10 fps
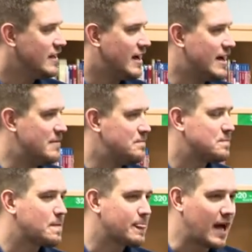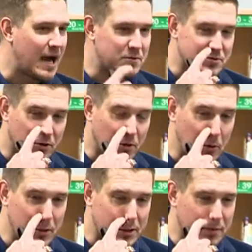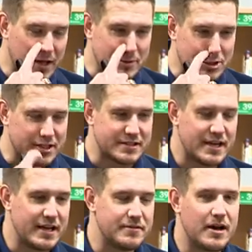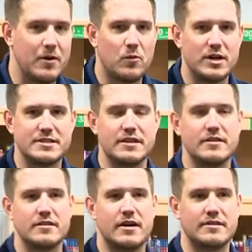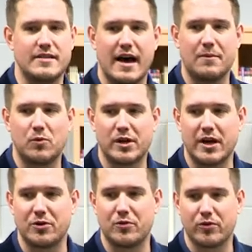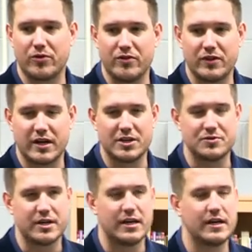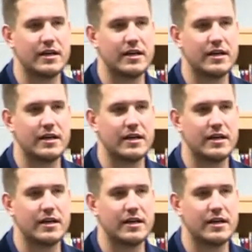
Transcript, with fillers: Um, I was recruited to play at Michigan State. I wasn't a top 100 recruit in the country.